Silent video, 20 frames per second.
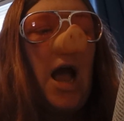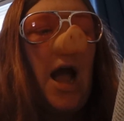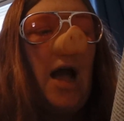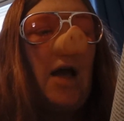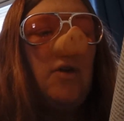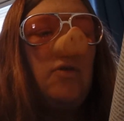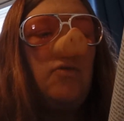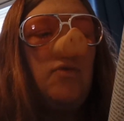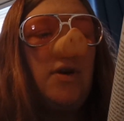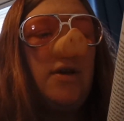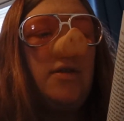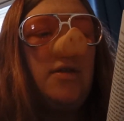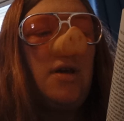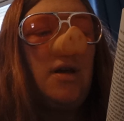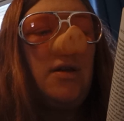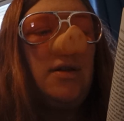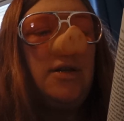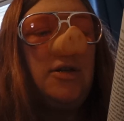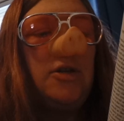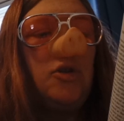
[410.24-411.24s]
and with
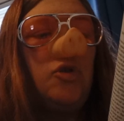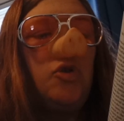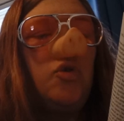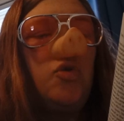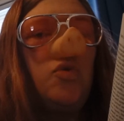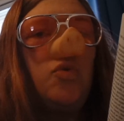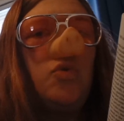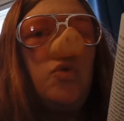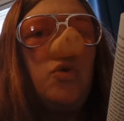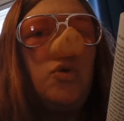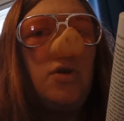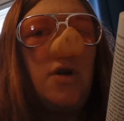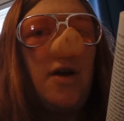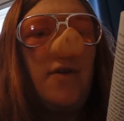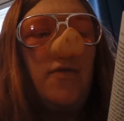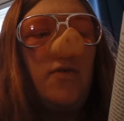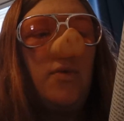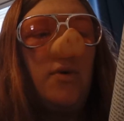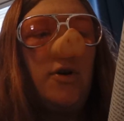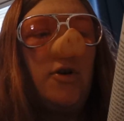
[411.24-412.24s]
a little tool
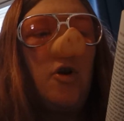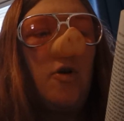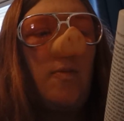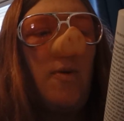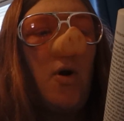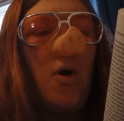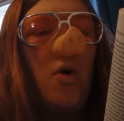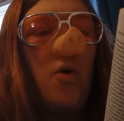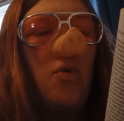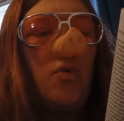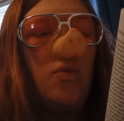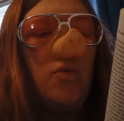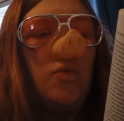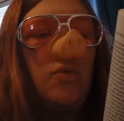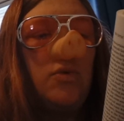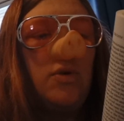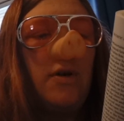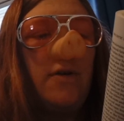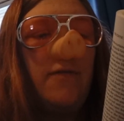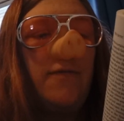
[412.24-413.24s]
of wood or
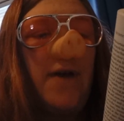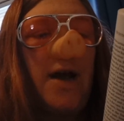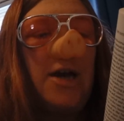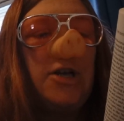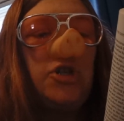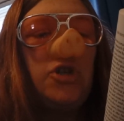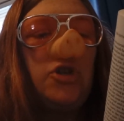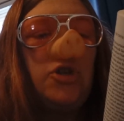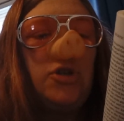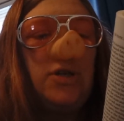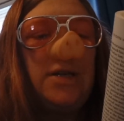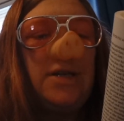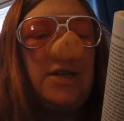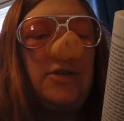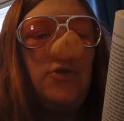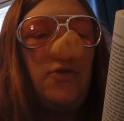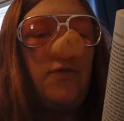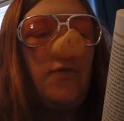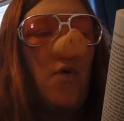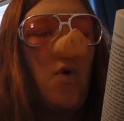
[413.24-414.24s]
bone fashioned it
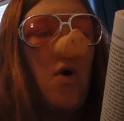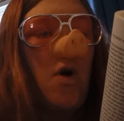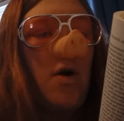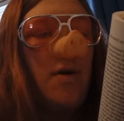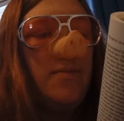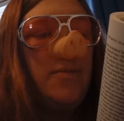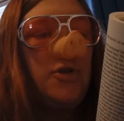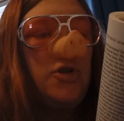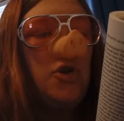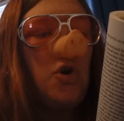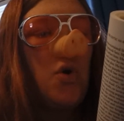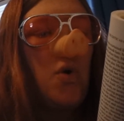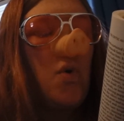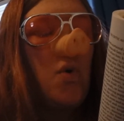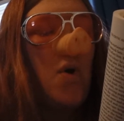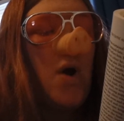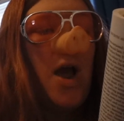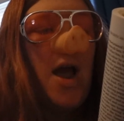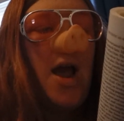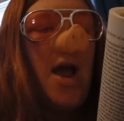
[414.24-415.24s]
into forms
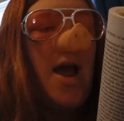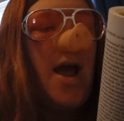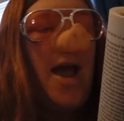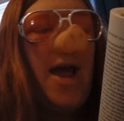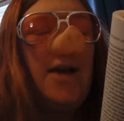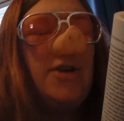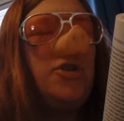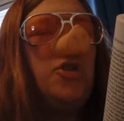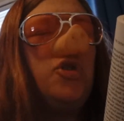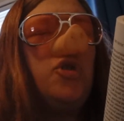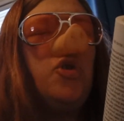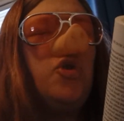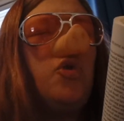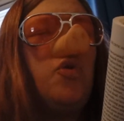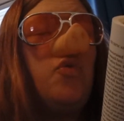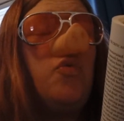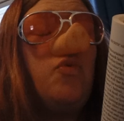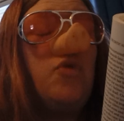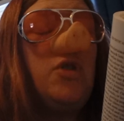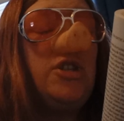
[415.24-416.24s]
so
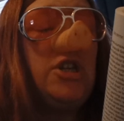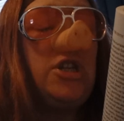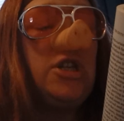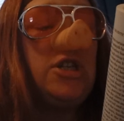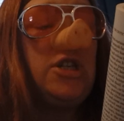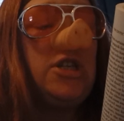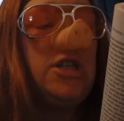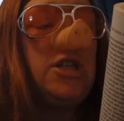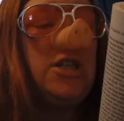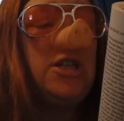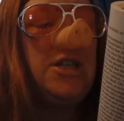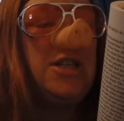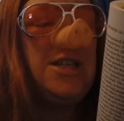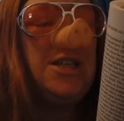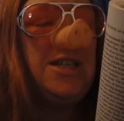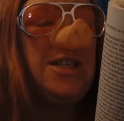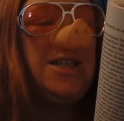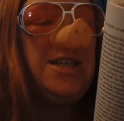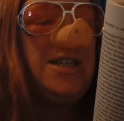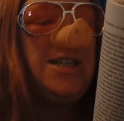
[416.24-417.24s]
exquisite
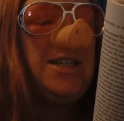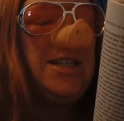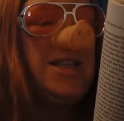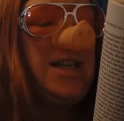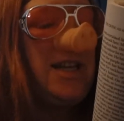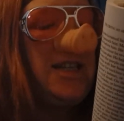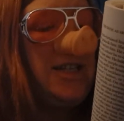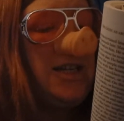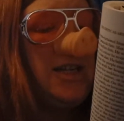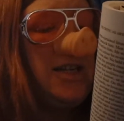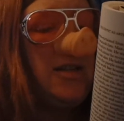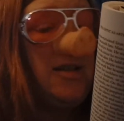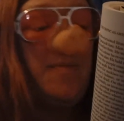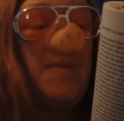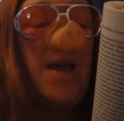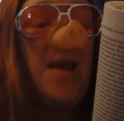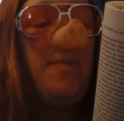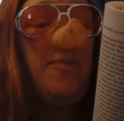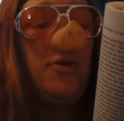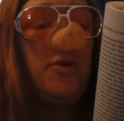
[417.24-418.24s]
that the
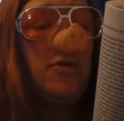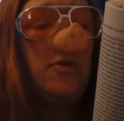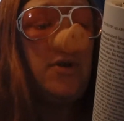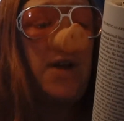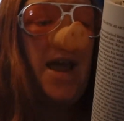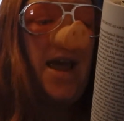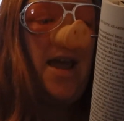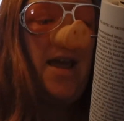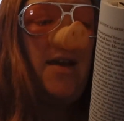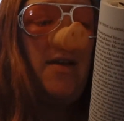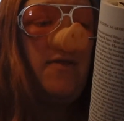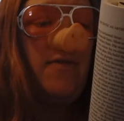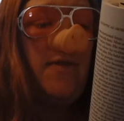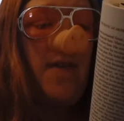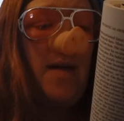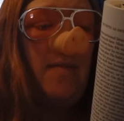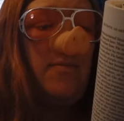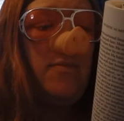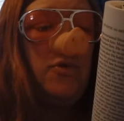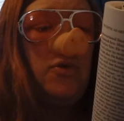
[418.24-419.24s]
people gave
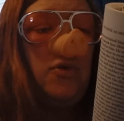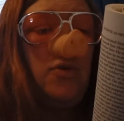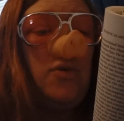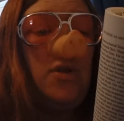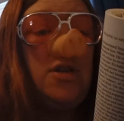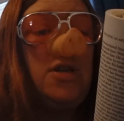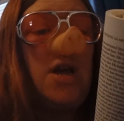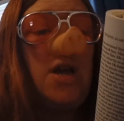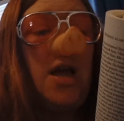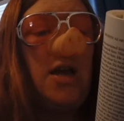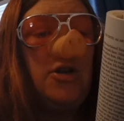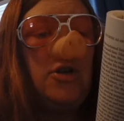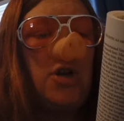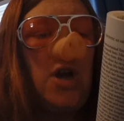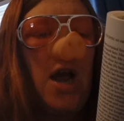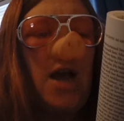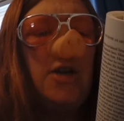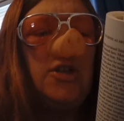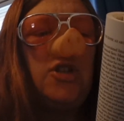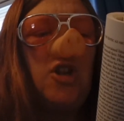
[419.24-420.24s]
them to the dead
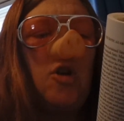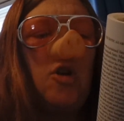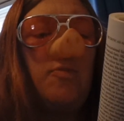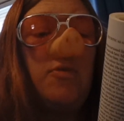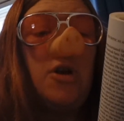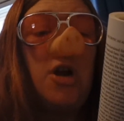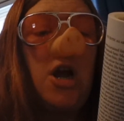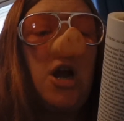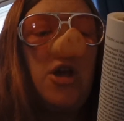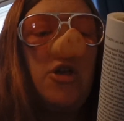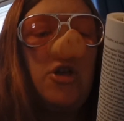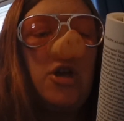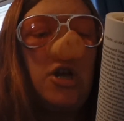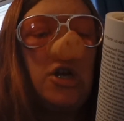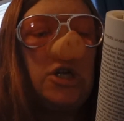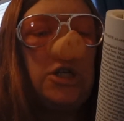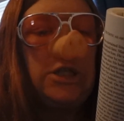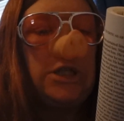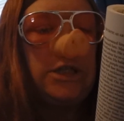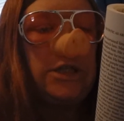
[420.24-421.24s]
as their playthings,